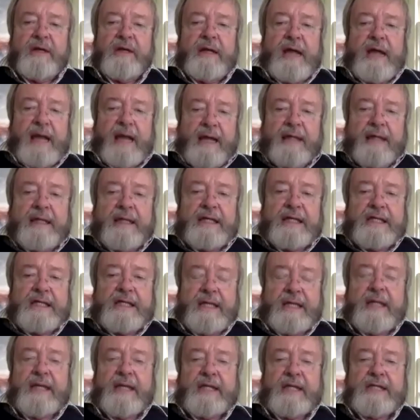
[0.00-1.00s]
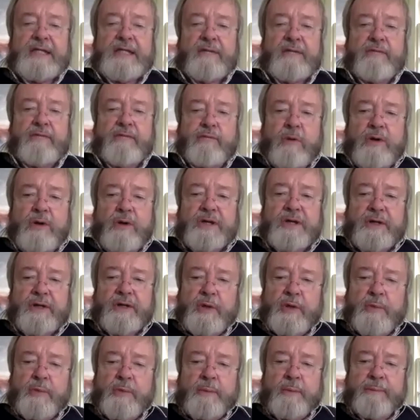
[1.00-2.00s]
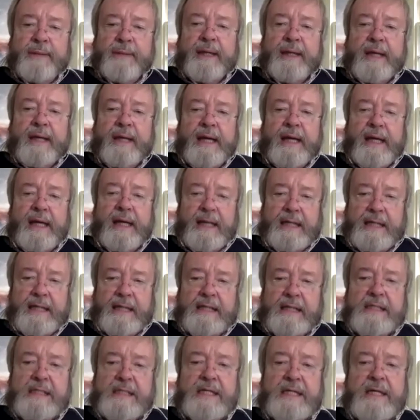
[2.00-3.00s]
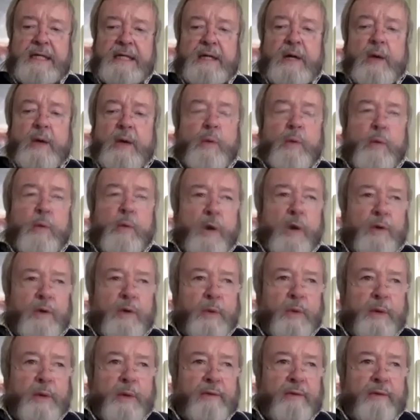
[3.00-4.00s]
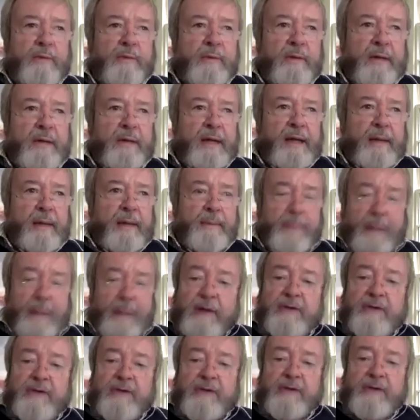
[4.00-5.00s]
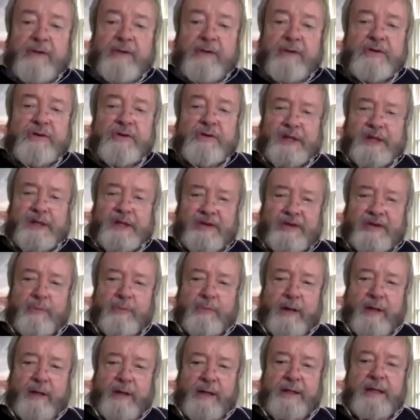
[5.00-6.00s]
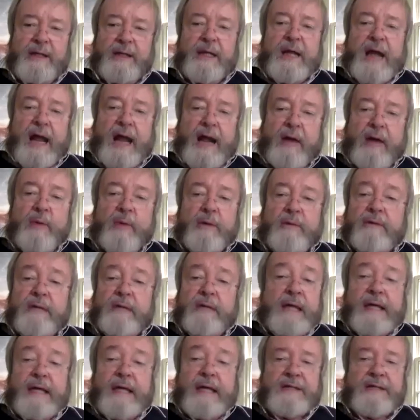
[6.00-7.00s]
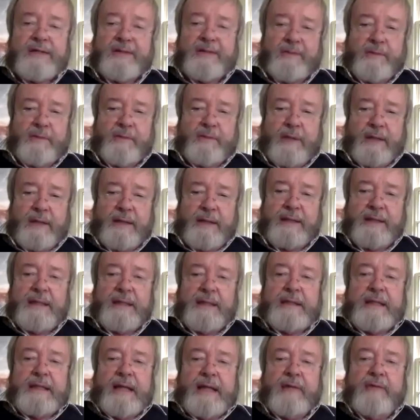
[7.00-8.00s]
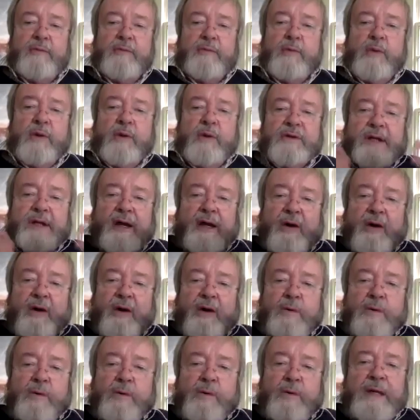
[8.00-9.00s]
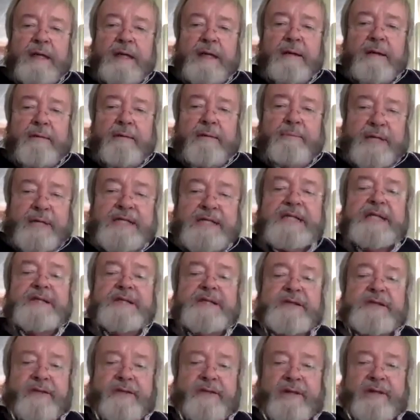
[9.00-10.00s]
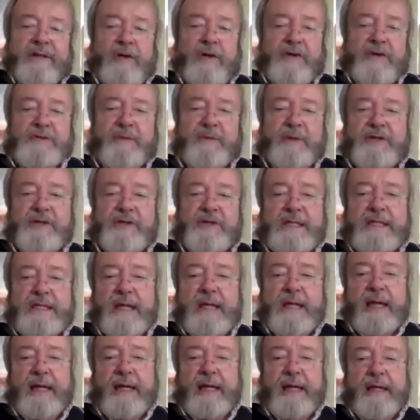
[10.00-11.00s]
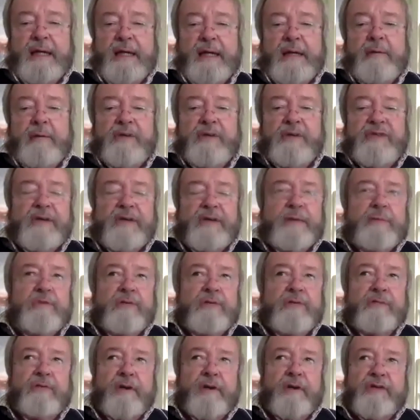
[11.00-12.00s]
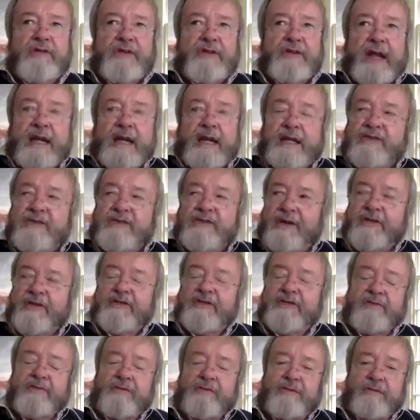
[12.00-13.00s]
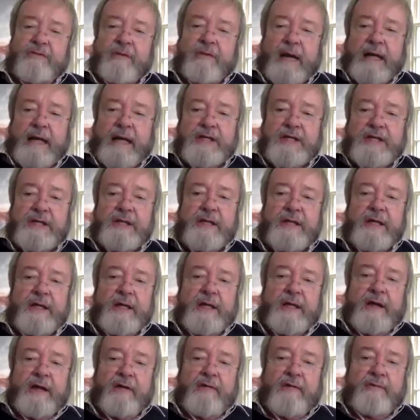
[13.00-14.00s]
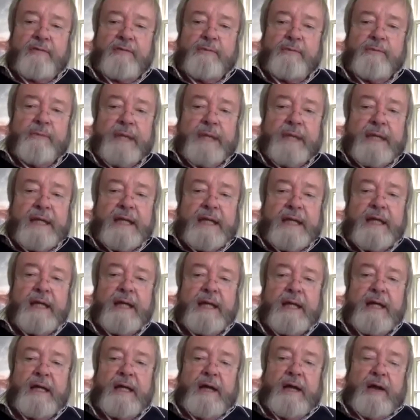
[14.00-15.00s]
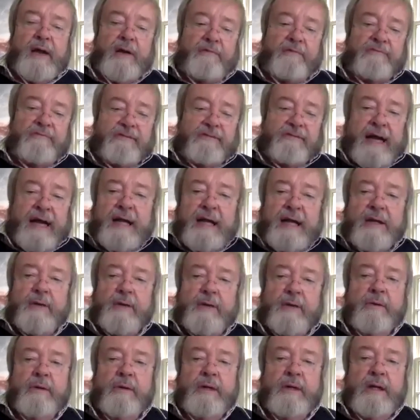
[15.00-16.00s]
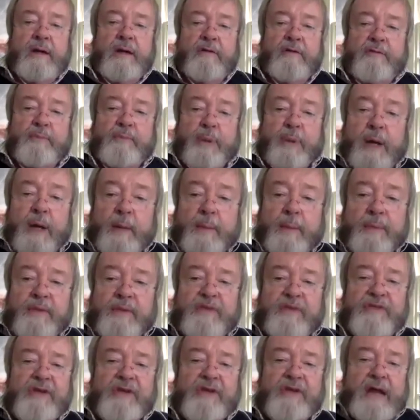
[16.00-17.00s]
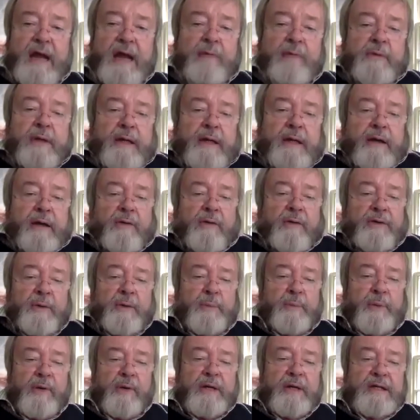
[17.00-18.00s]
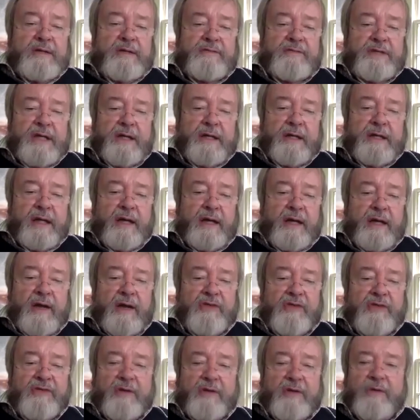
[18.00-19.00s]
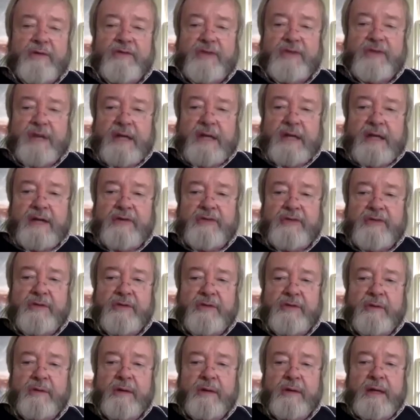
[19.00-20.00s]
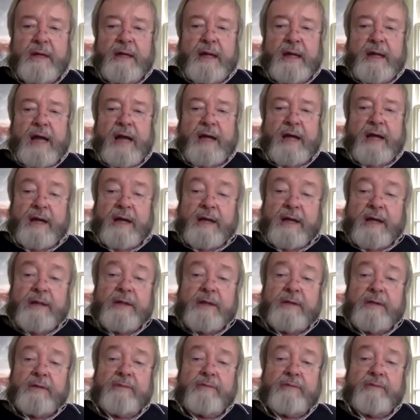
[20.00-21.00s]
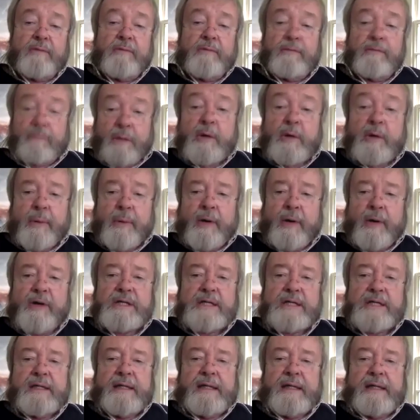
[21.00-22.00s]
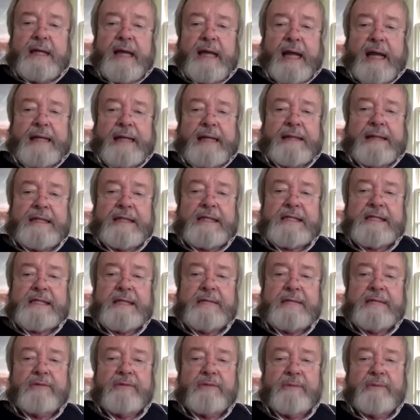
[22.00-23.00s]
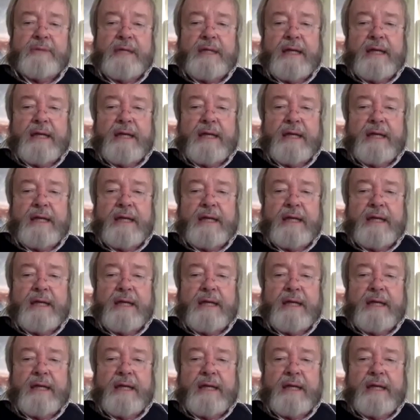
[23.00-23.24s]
any sense of what a human being is, what we're about in this world, how we relate to the world, and what the whole business of the cosmos is like. We seem to have lost any sense of direction, of meaning, of value, of purpose, and we're on the point of turning ourselves into a kind of robot. And this seemed to me